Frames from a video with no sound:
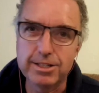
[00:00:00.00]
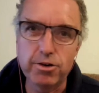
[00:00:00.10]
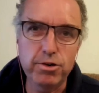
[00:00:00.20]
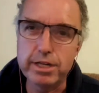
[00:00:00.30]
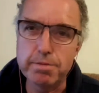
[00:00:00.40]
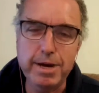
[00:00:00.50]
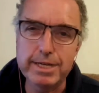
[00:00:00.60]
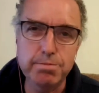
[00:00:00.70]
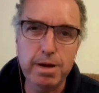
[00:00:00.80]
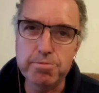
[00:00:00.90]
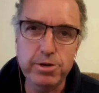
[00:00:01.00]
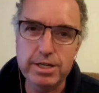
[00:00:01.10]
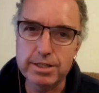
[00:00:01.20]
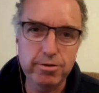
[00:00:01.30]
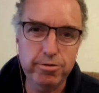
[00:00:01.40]
certainly the best
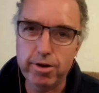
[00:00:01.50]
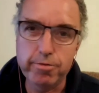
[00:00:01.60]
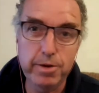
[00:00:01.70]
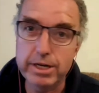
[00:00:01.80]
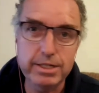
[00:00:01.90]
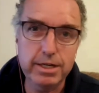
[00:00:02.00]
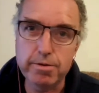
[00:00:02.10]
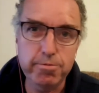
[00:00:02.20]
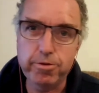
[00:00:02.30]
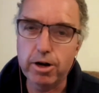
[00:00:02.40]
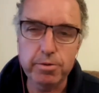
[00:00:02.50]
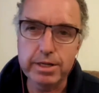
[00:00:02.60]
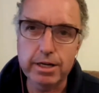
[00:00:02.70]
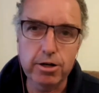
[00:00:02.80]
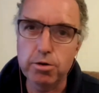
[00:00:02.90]
memories of my time
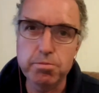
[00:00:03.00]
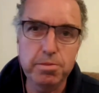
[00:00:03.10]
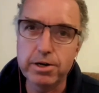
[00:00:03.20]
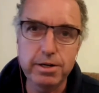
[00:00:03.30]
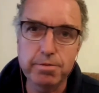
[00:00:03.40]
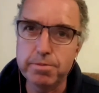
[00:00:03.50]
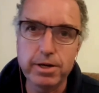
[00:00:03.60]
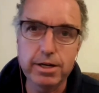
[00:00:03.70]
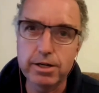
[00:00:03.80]
following the club by